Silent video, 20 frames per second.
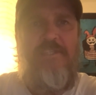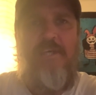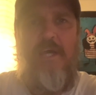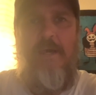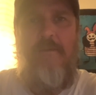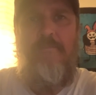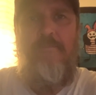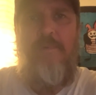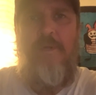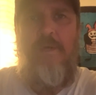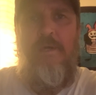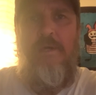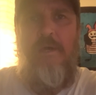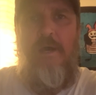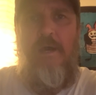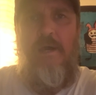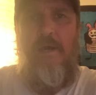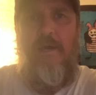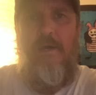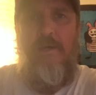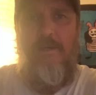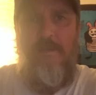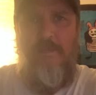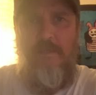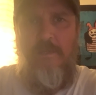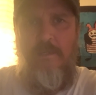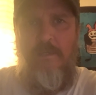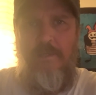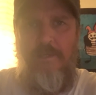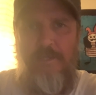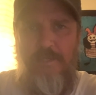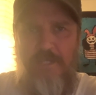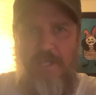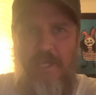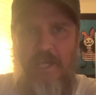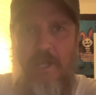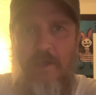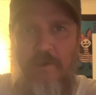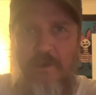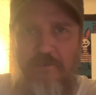time. Uh, take
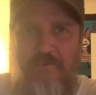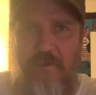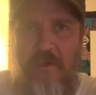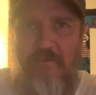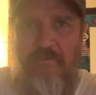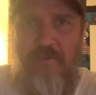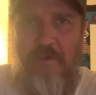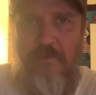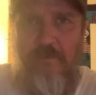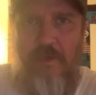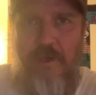care of yourselves out